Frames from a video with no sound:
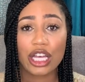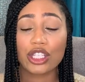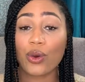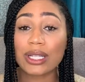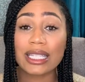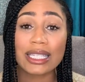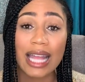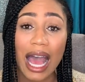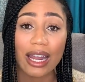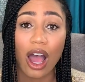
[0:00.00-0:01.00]
so it's
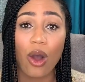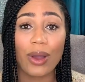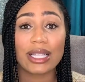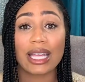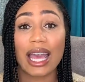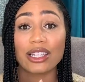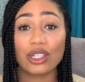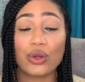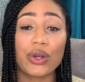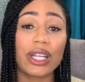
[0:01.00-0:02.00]
not always as
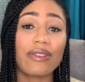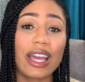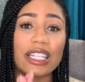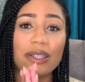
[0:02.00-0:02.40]
lucrative as